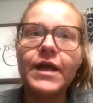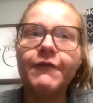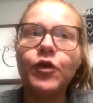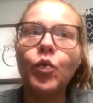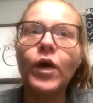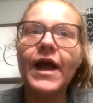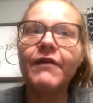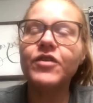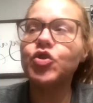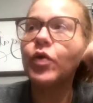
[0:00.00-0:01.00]
if you want to
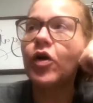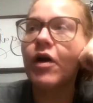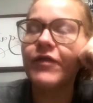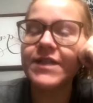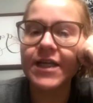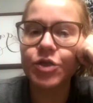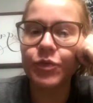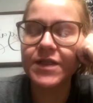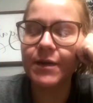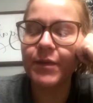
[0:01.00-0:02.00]
have the joint conversation
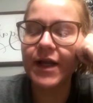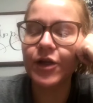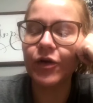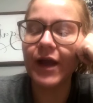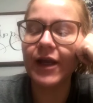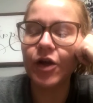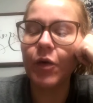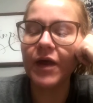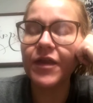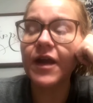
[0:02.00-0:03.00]
with somebody and you're like, you know,
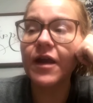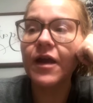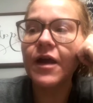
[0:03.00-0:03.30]
I think